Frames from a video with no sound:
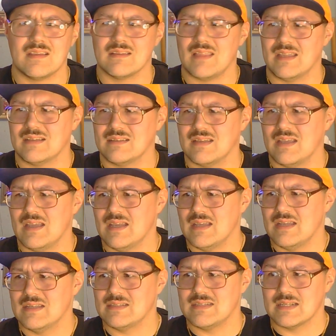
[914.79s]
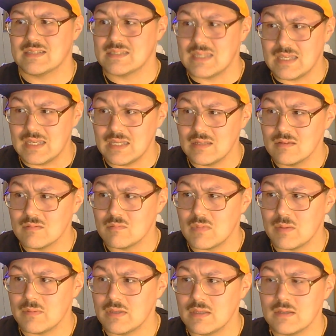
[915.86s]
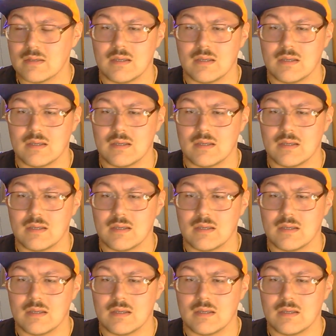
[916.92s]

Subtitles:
like 16, maybe.